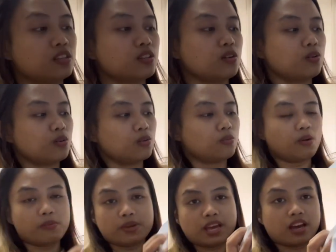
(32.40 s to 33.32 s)
So
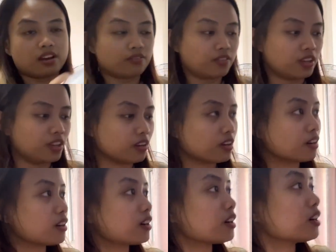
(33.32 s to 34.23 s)
what we have
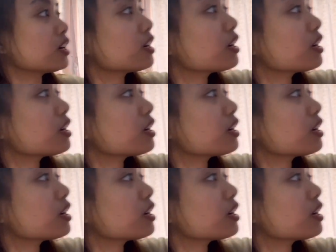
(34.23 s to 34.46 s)
here,